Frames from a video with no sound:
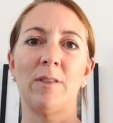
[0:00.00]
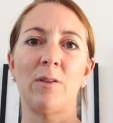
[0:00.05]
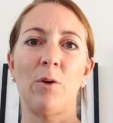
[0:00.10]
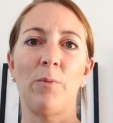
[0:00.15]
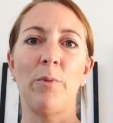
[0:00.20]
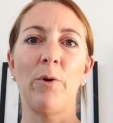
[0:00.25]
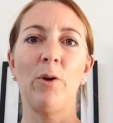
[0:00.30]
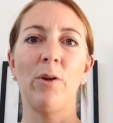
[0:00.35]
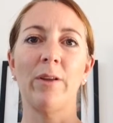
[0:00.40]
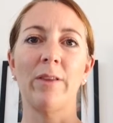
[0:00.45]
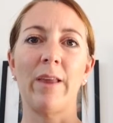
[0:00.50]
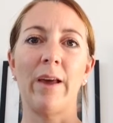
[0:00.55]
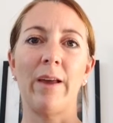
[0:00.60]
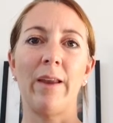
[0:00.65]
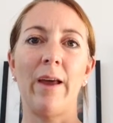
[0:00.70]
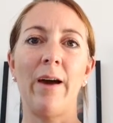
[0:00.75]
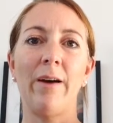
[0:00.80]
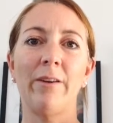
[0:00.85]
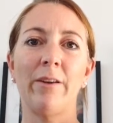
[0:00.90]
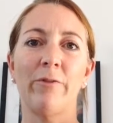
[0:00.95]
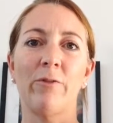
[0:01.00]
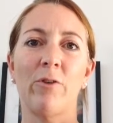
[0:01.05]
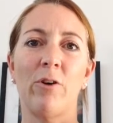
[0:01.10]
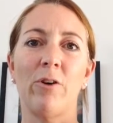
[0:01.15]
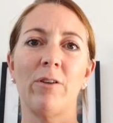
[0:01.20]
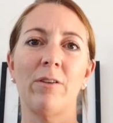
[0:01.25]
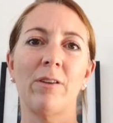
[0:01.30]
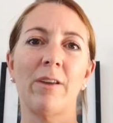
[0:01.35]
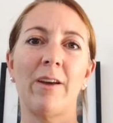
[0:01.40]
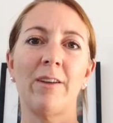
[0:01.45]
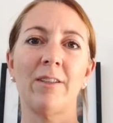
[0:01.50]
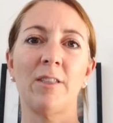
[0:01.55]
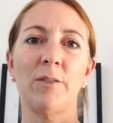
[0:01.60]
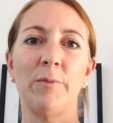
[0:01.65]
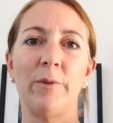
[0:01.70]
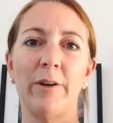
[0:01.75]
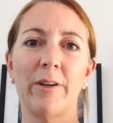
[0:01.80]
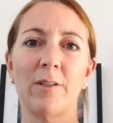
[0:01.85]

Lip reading: So pulling that out, I've got customer